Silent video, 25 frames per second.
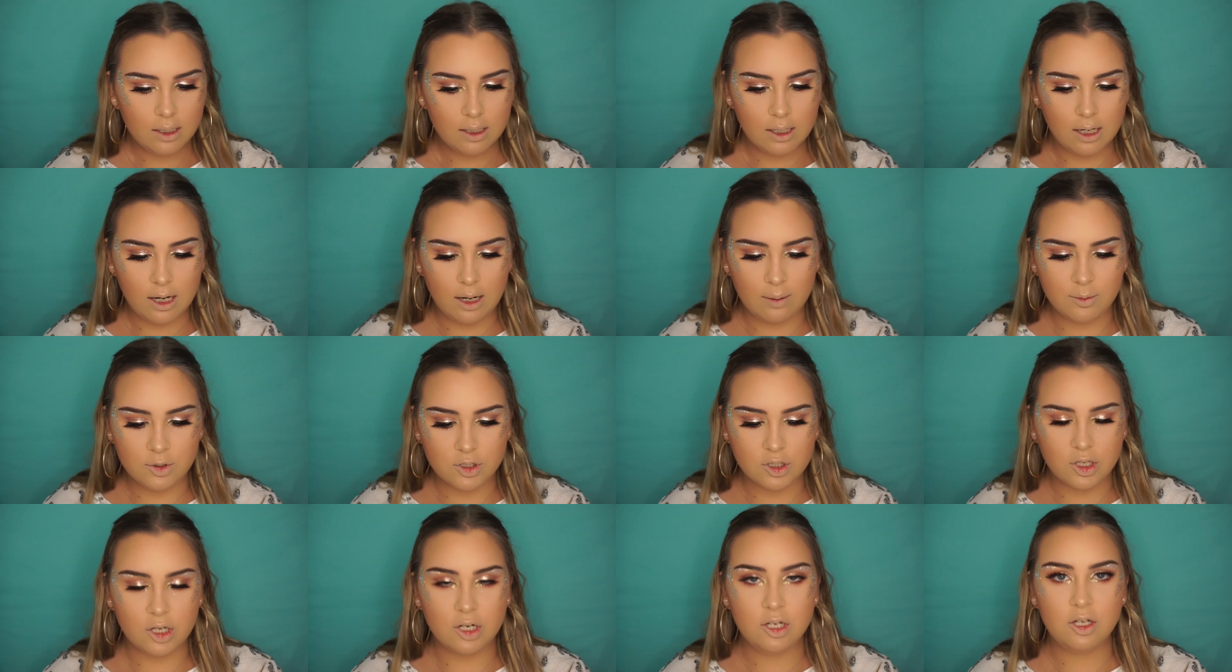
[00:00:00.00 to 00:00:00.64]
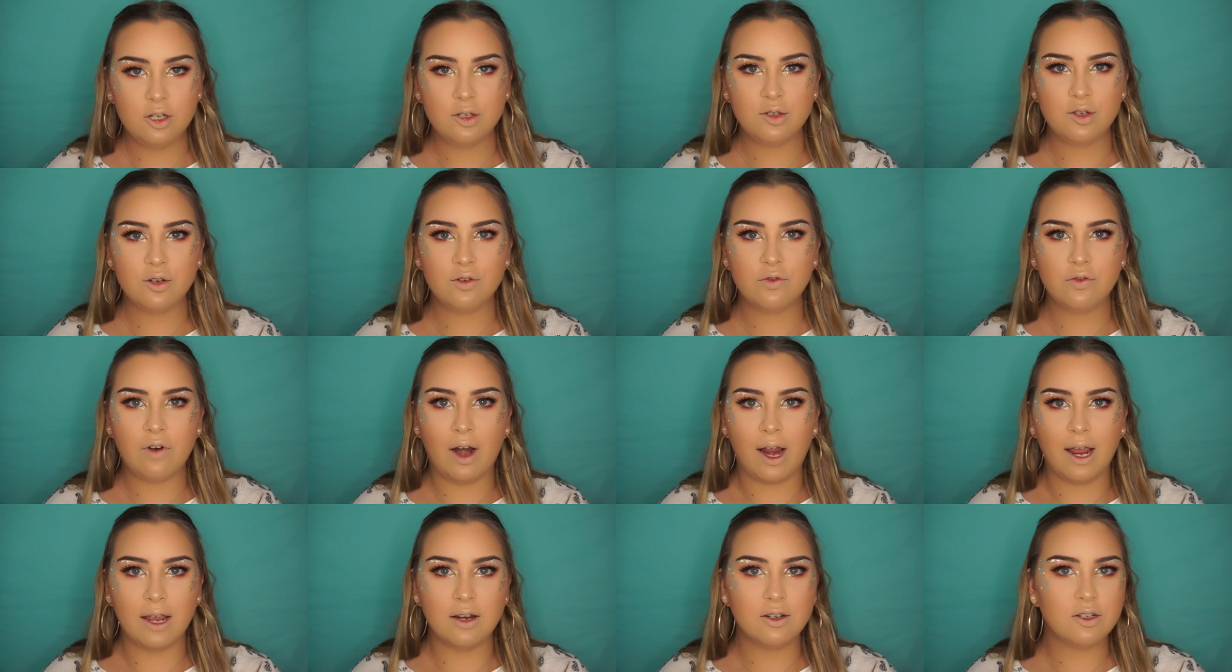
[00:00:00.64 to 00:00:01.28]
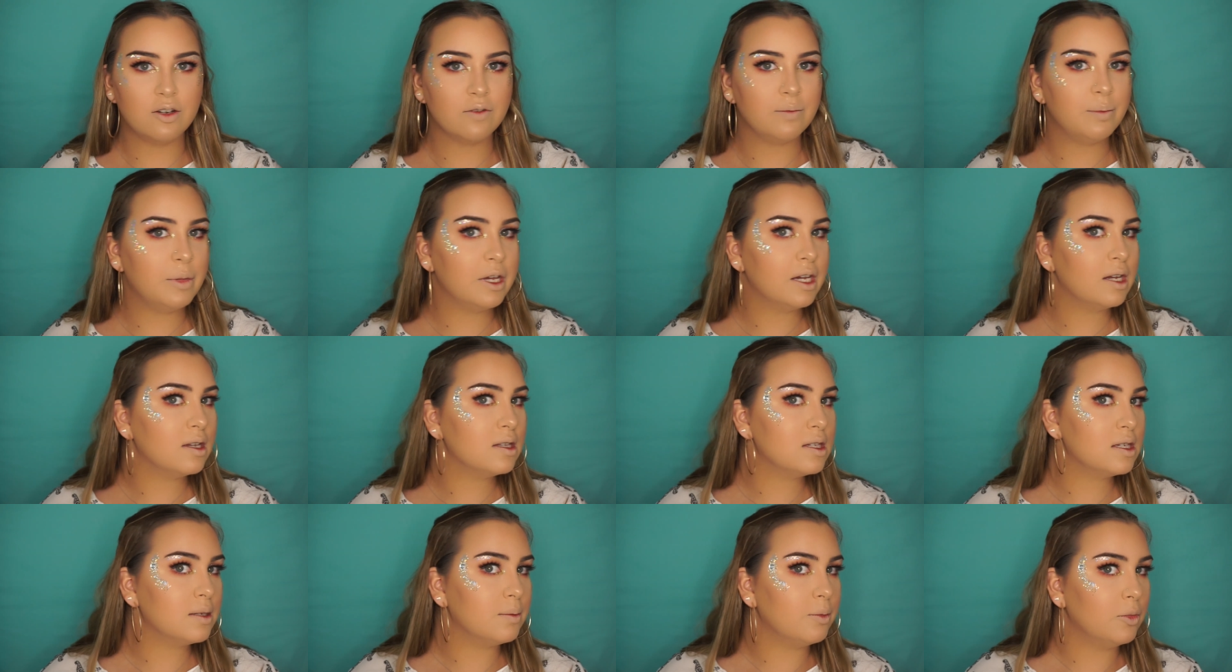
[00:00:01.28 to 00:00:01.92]
And I'm just going to use a range of big
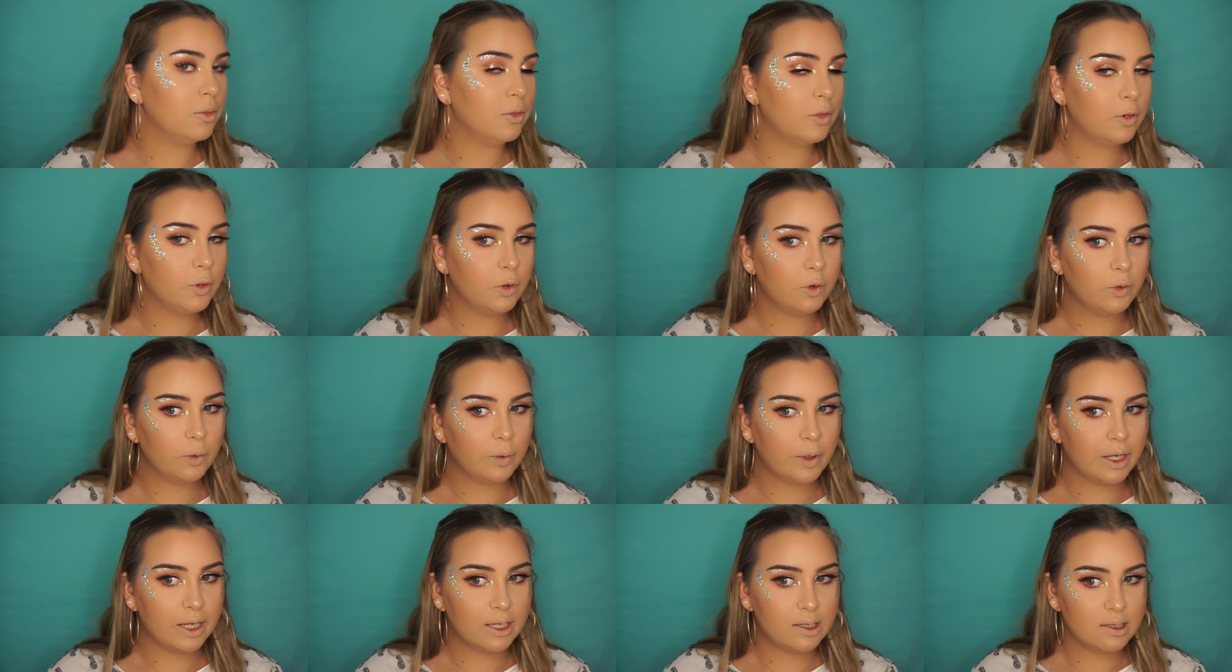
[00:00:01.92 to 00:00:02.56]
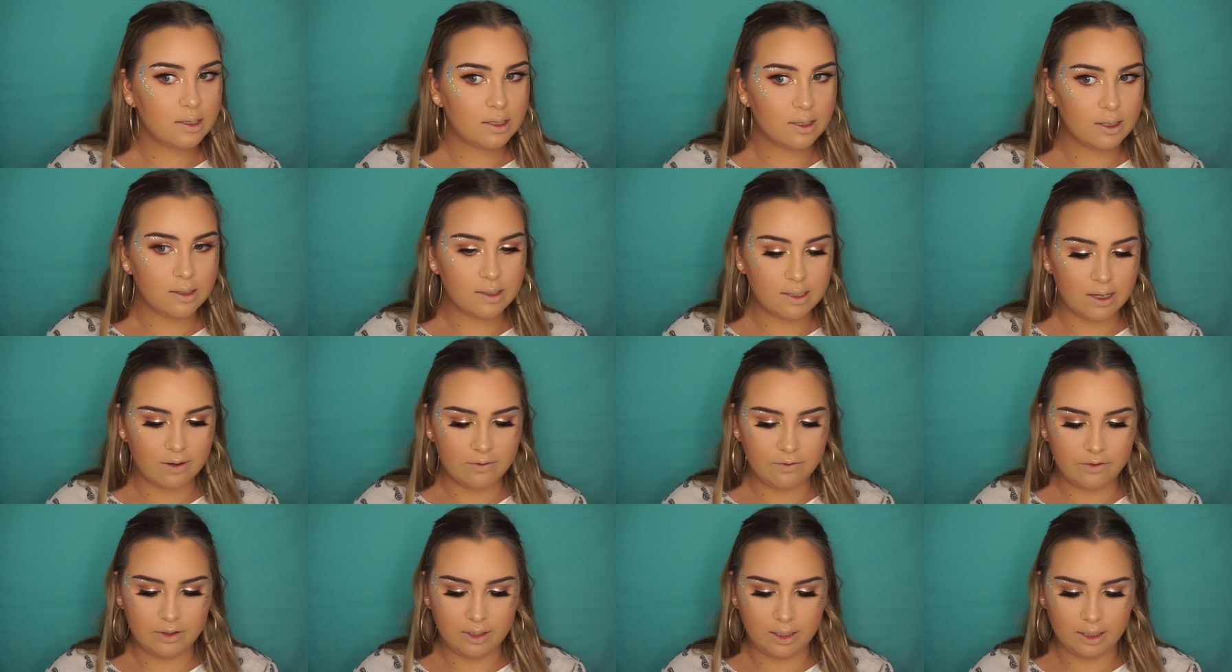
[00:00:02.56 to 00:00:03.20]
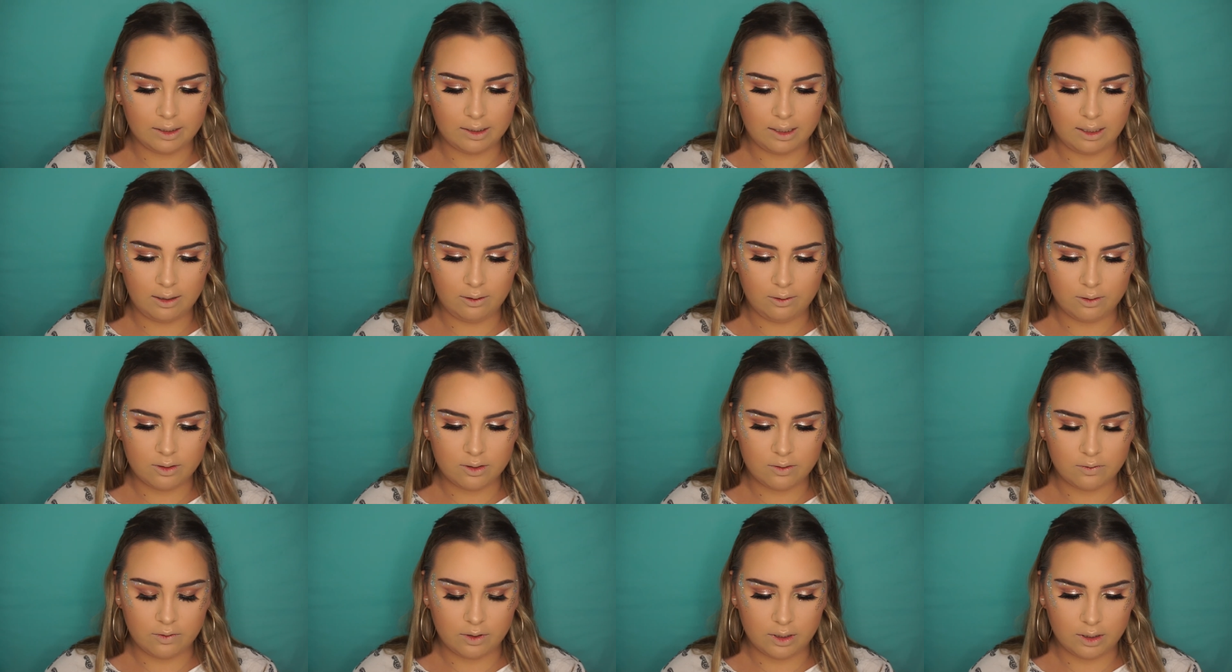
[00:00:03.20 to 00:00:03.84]
and small ones because I feel like that
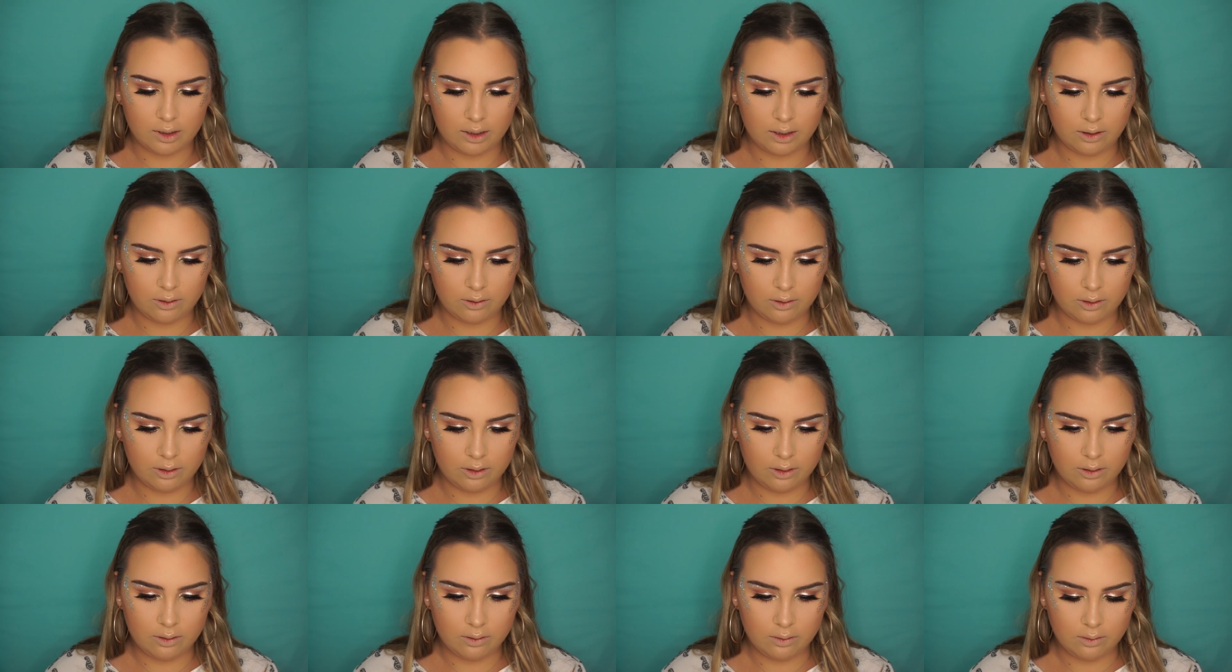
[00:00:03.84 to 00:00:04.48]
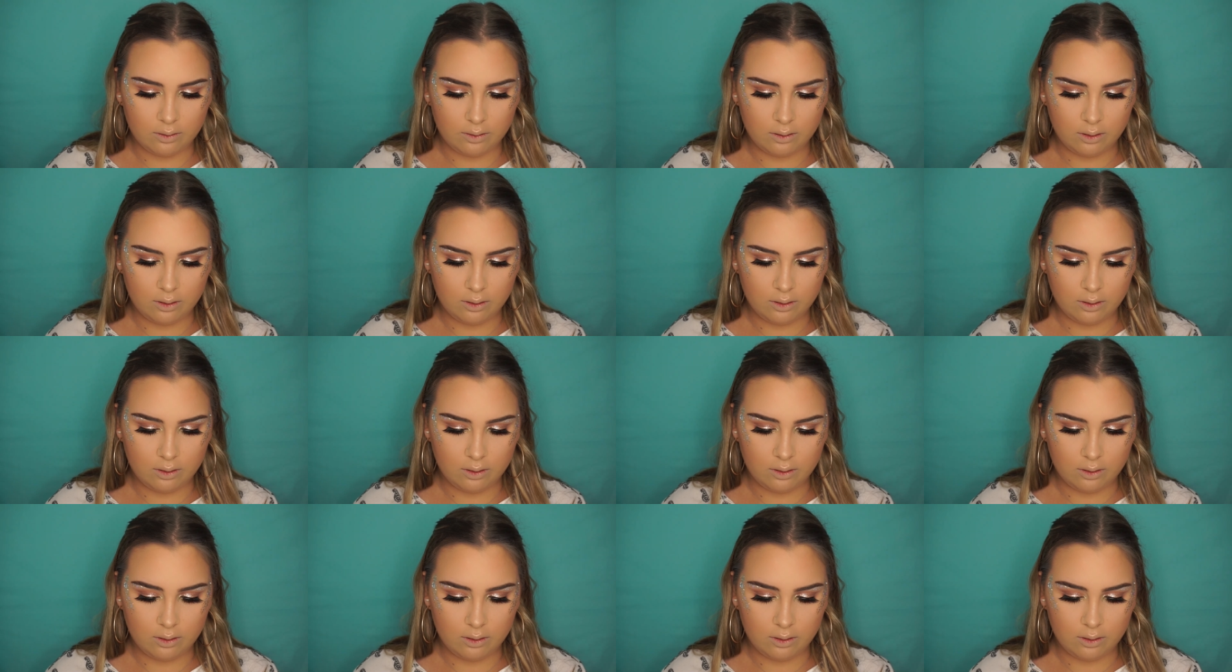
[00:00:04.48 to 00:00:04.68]
looks really good.